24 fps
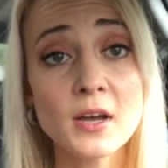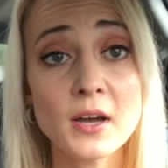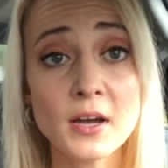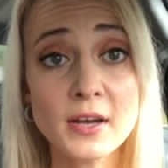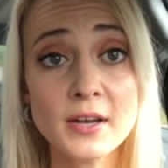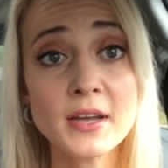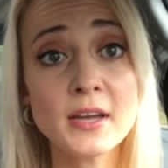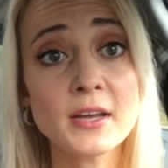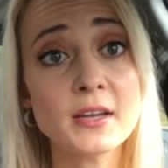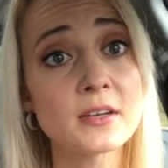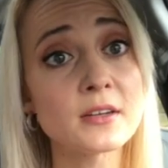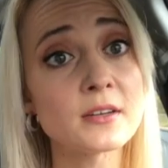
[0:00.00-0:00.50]

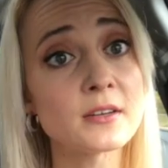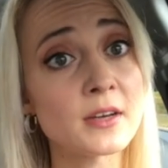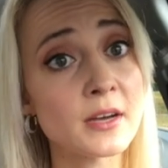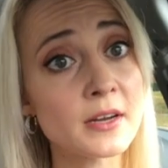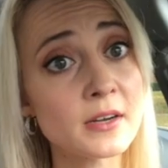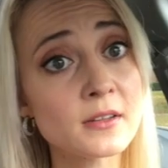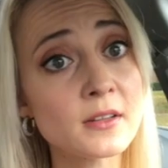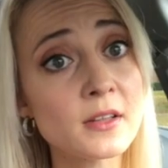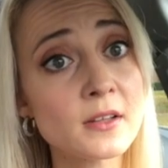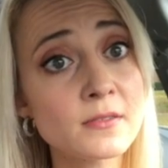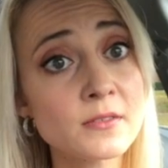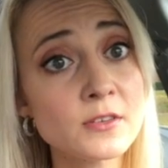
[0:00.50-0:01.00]
Again,
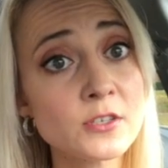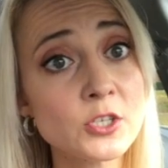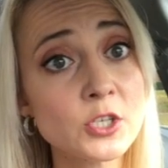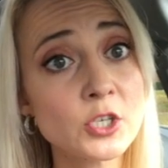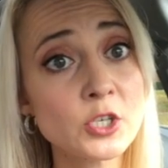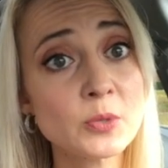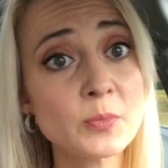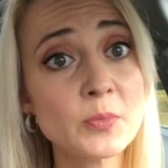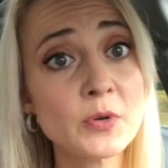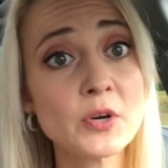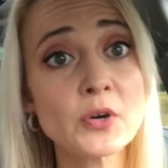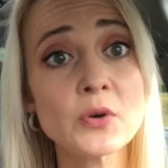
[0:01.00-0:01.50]
911
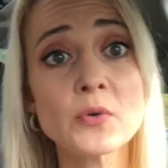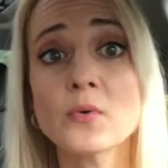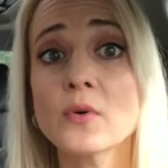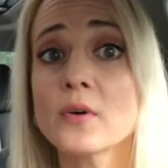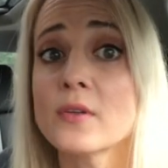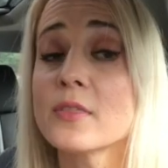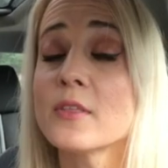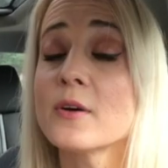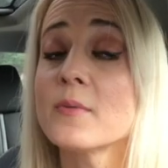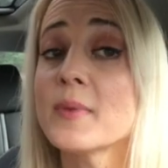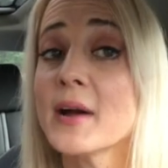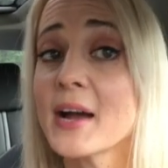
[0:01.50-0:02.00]
turbo,
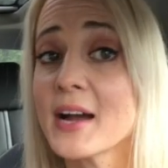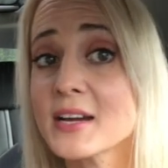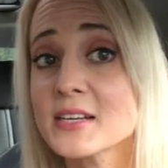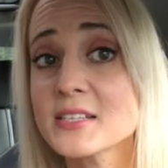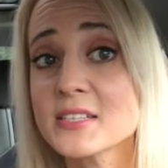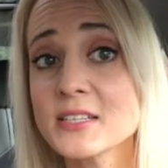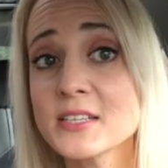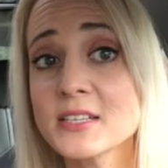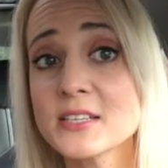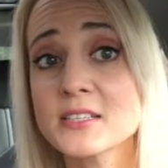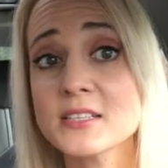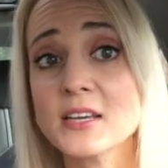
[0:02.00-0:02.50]
the back
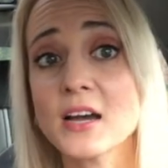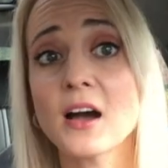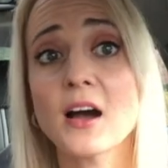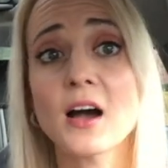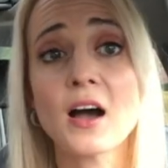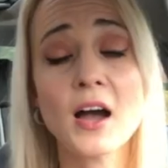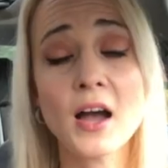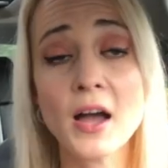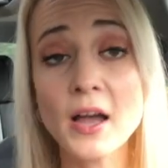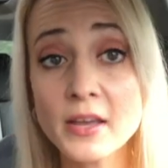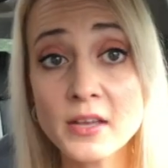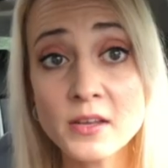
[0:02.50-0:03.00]
seats,
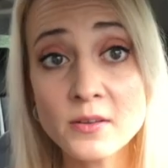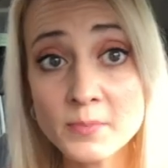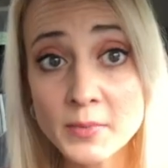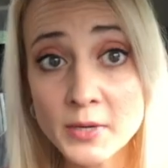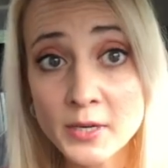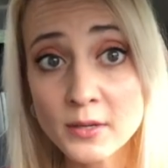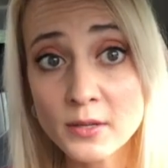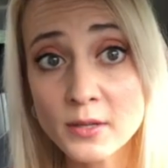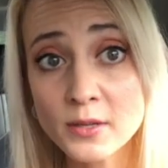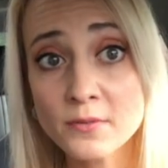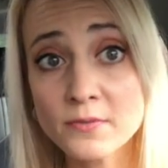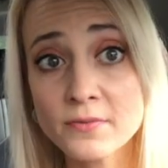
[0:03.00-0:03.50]
I can
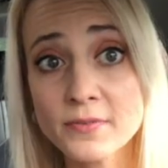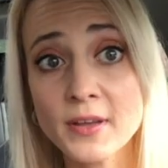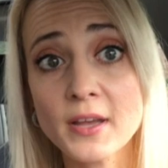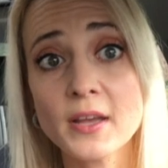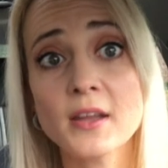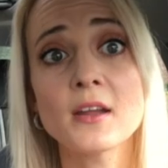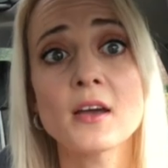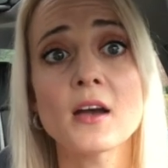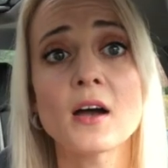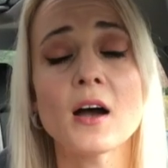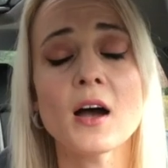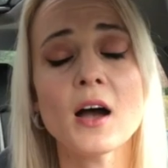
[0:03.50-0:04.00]
barely
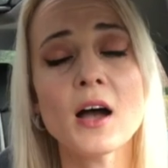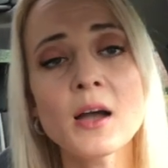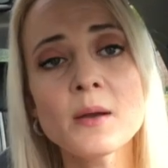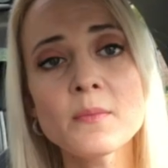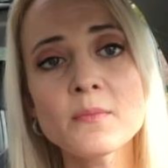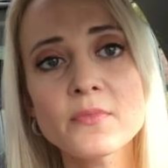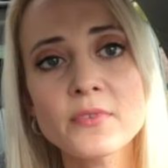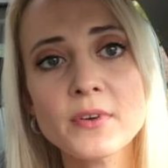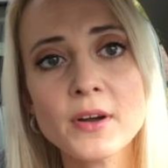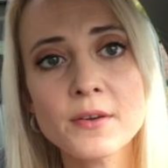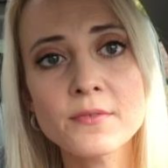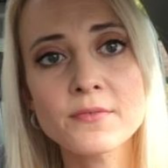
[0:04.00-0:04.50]
fit.
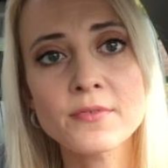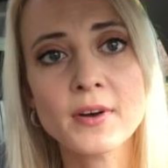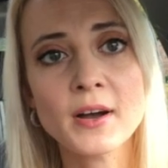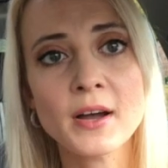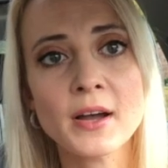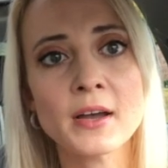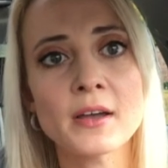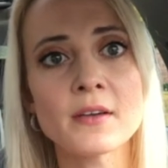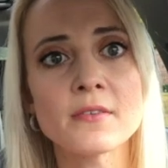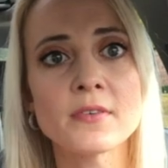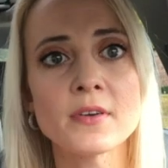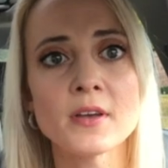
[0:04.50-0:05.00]
I'm
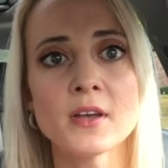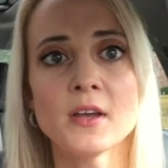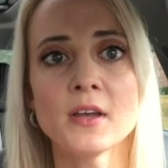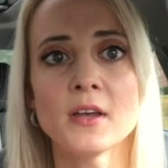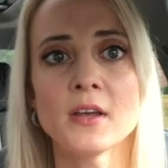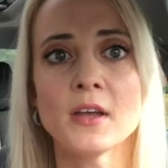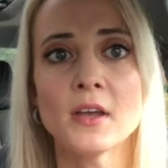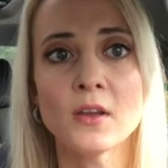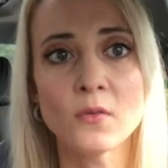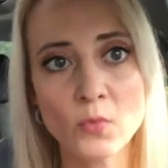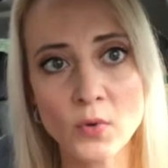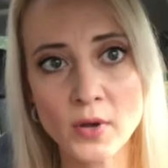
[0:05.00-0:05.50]
5'5
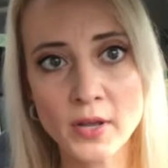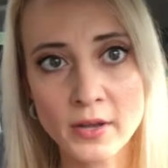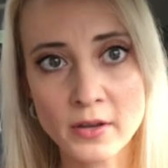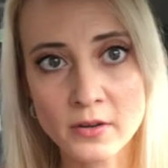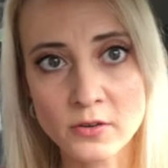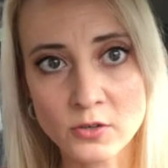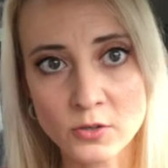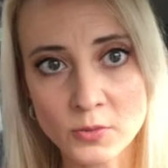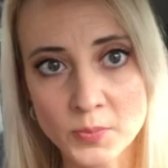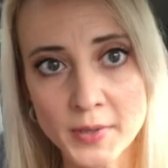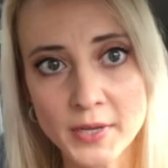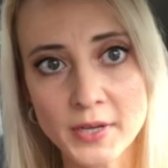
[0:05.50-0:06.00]
and weigh
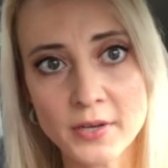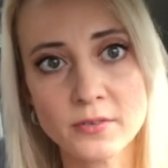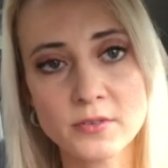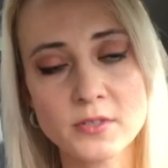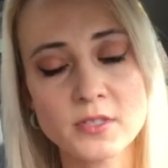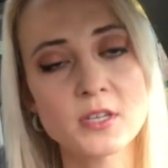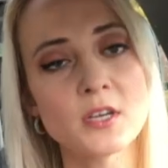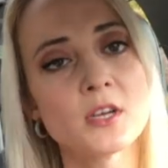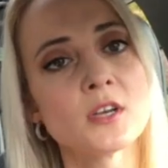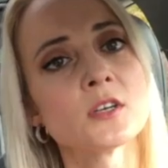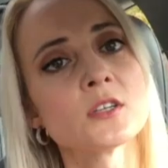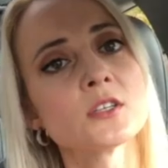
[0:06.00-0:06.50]
100
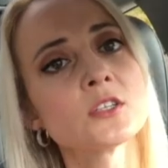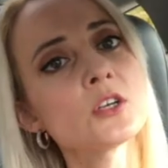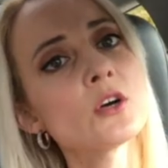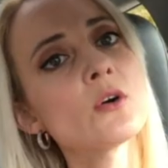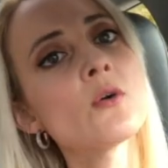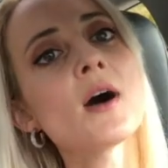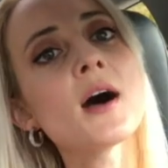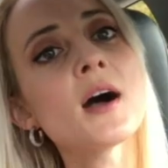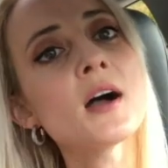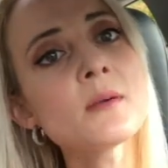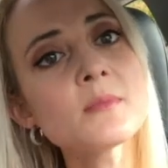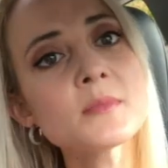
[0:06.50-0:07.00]
pounds.
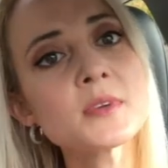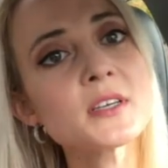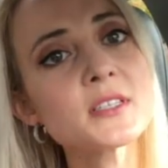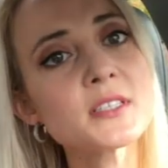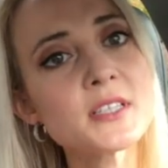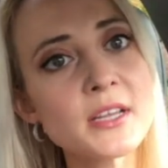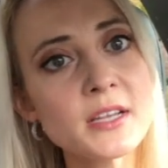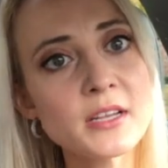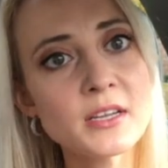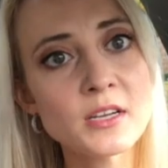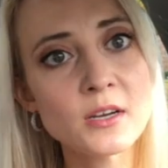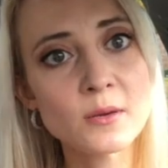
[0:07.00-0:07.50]
So I'm not
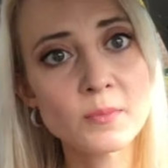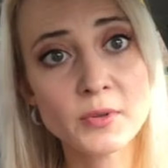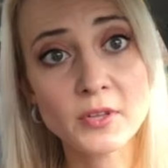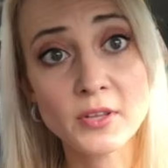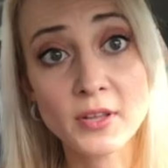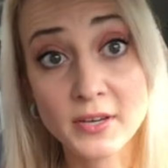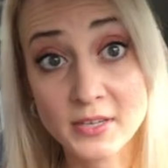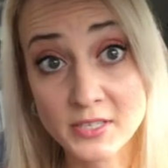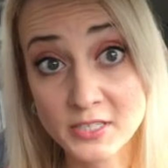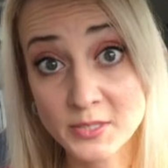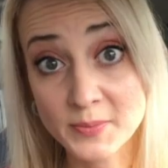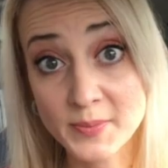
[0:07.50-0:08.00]
taking up a
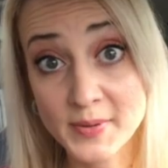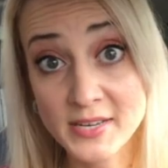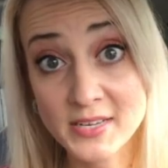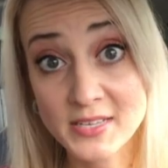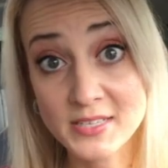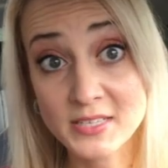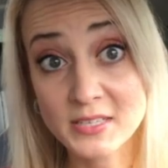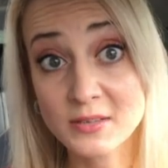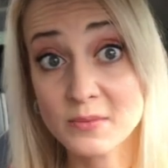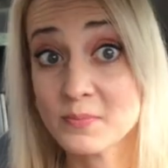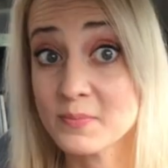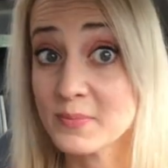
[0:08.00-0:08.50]
lot of
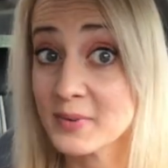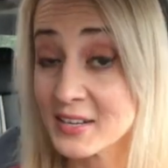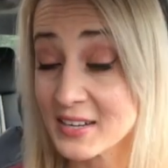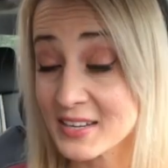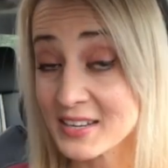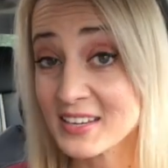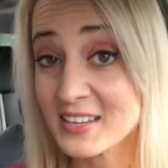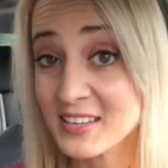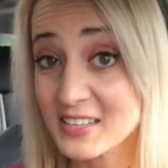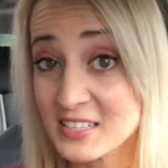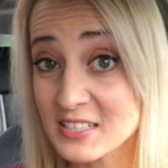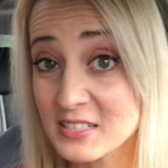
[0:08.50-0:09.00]
space, but
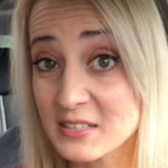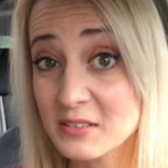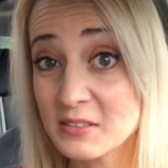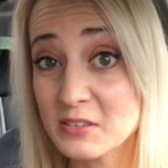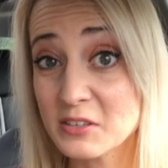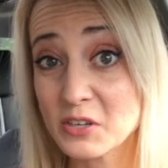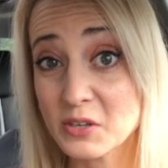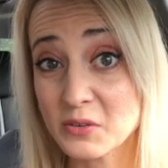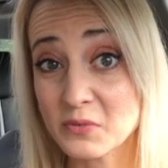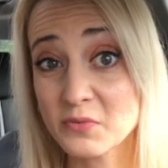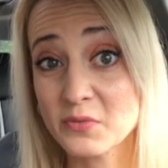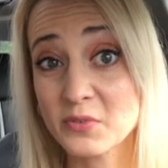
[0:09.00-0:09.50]
it is
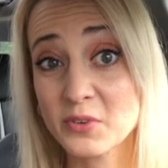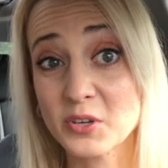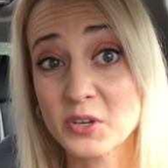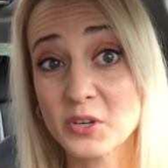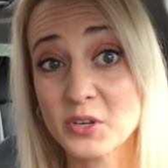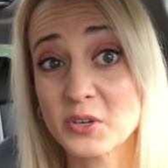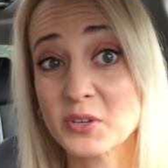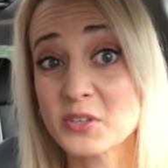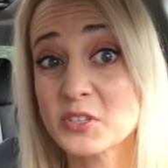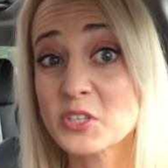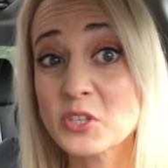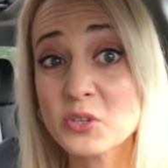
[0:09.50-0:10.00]
good
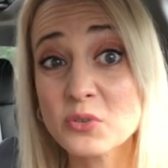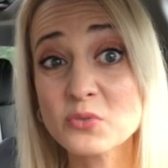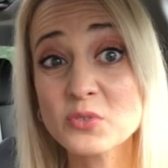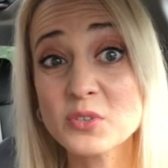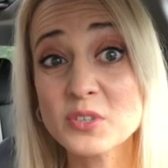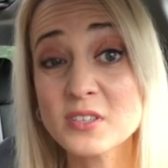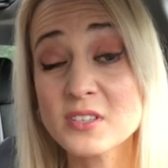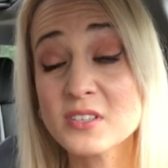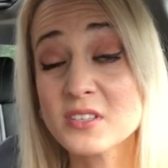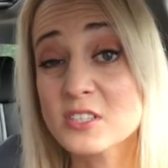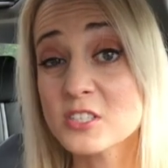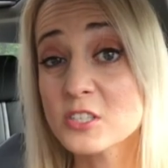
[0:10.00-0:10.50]
for
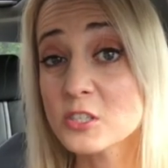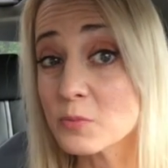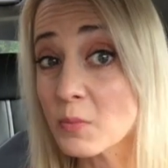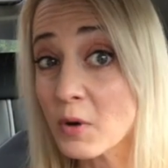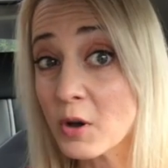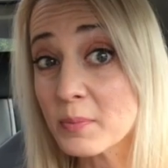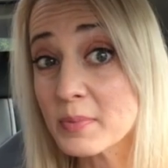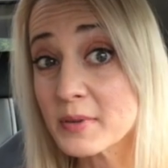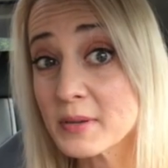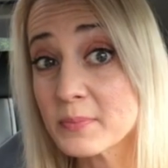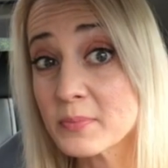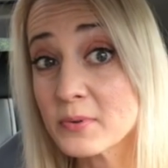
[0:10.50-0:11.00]
children,
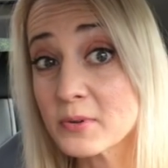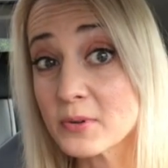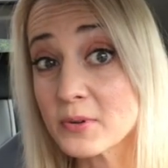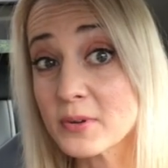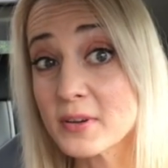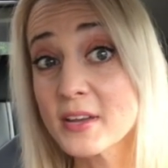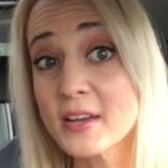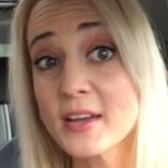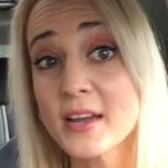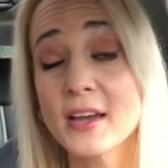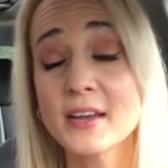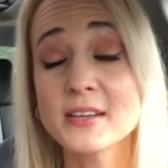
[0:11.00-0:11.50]
small
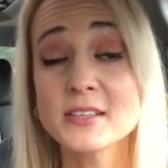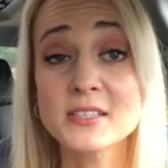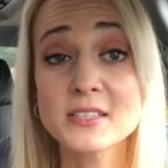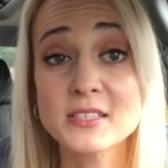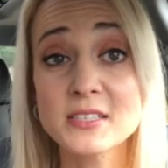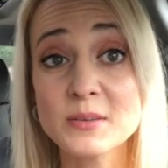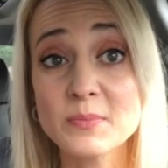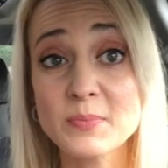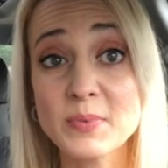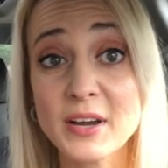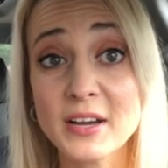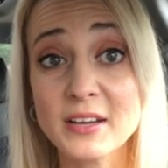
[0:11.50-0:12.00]
people to
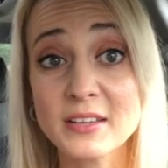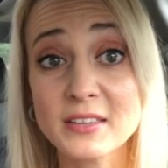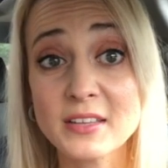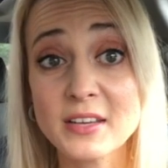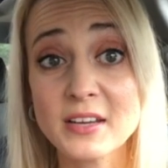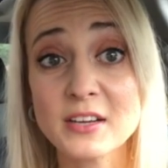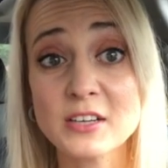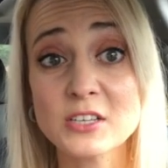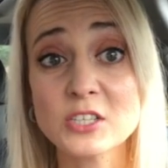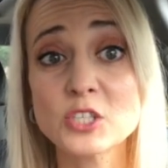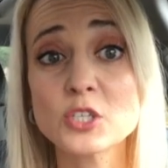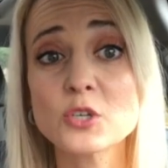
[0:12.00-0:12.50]
sit back
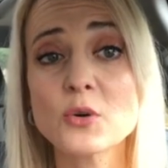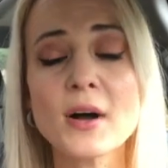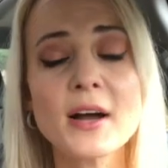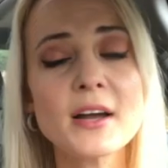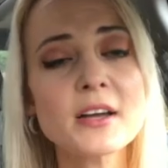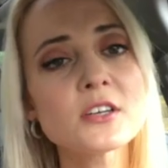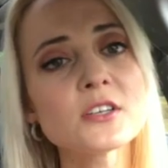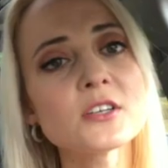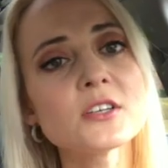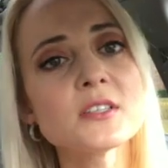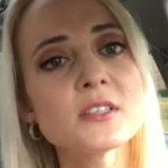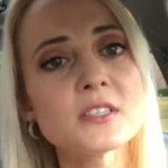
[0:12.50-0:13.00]
there. So
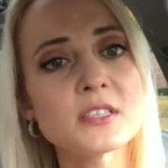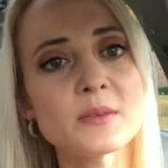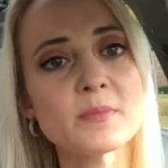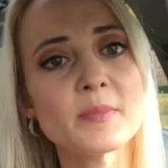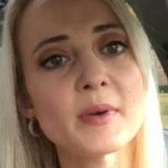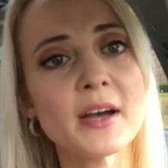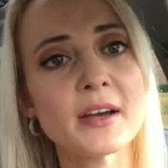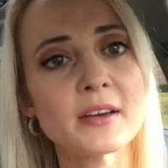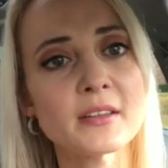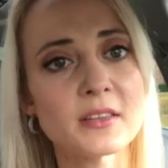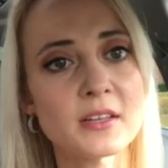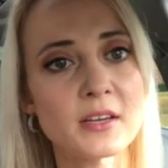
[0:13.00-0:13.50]
I could sit
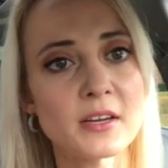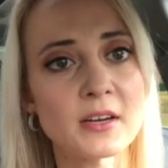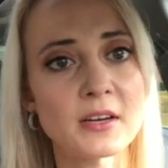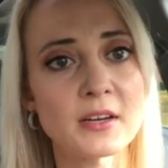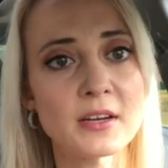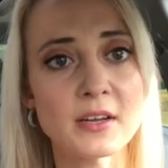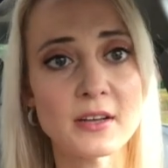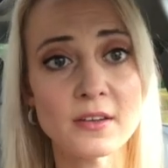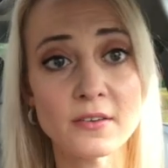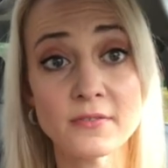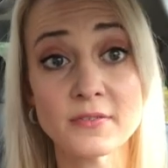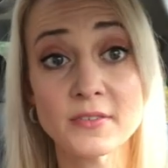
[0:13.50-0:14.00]
back
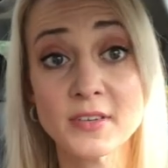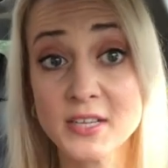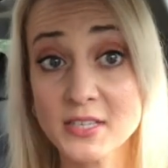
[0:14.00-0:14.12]
there if